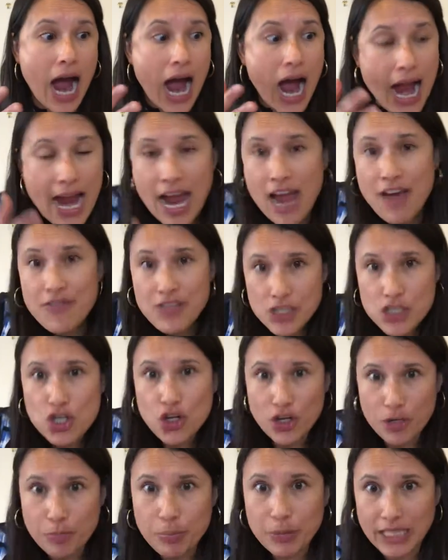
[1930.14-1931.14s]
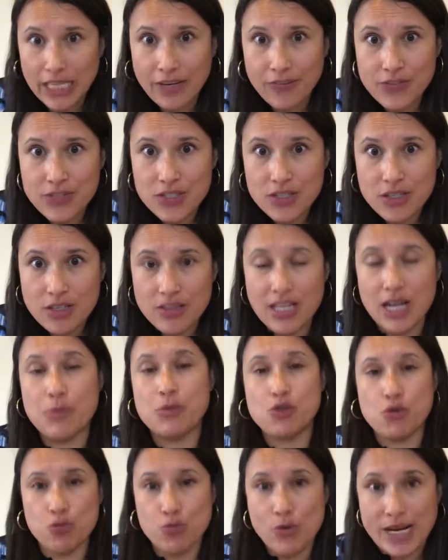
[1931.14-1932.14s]
I have these certain beliefs that I
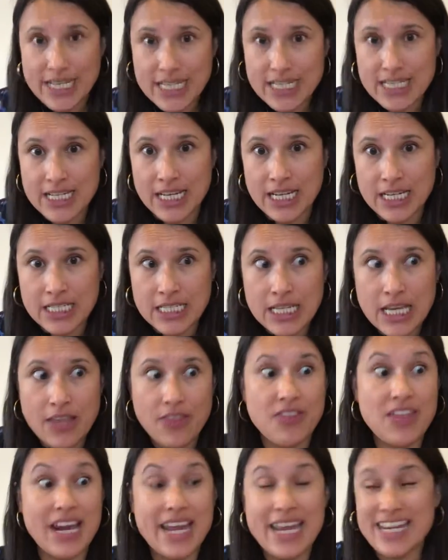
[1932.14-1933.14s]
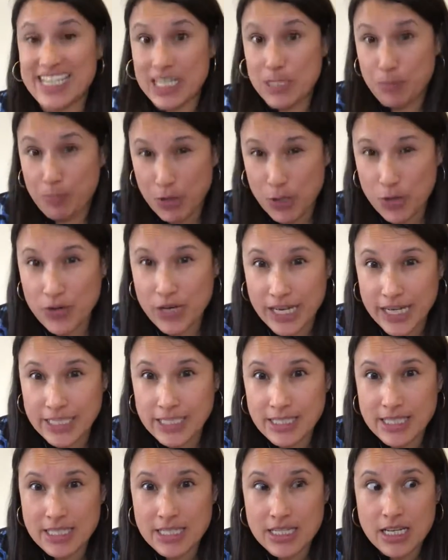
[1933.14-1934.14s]
was raised in, that I
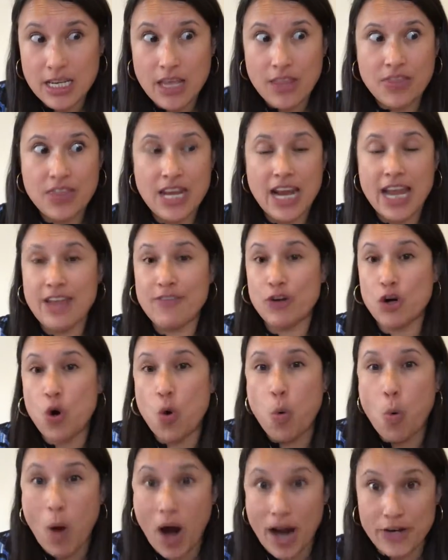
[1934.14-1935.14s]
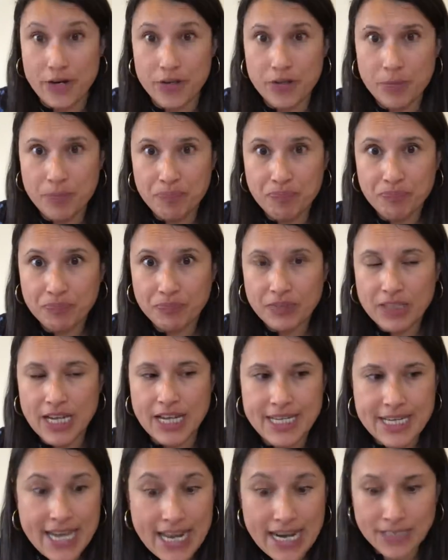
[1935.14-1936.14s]
experienced, that I have acquired,
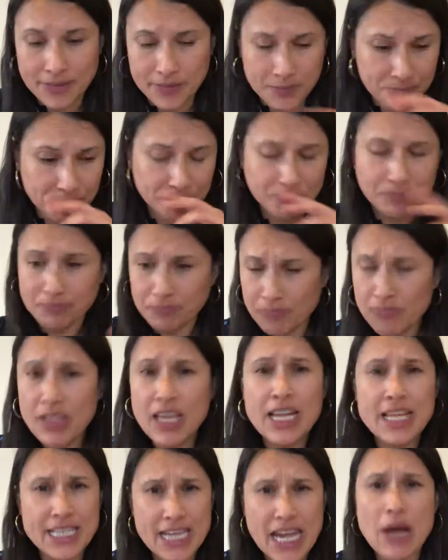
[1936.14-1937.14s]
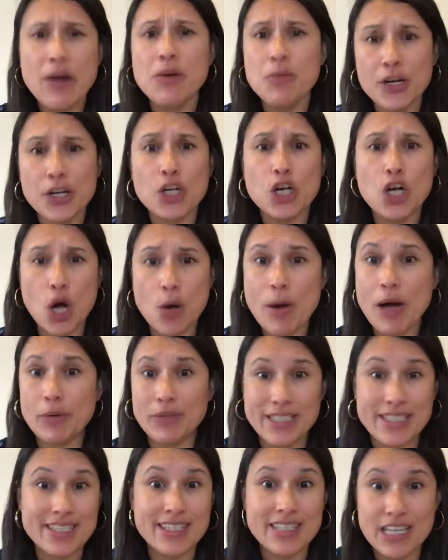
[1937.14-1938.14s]
and now I want to go out
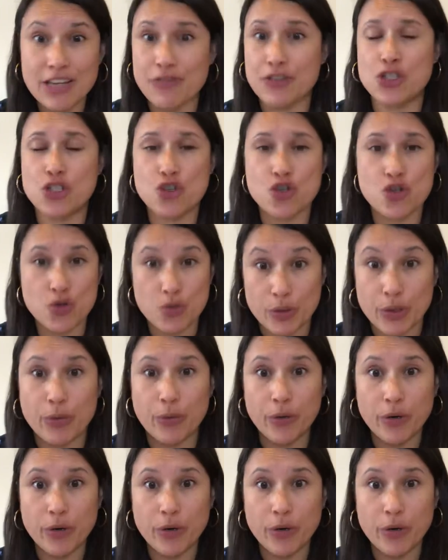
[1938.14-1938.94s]
and see if it's true.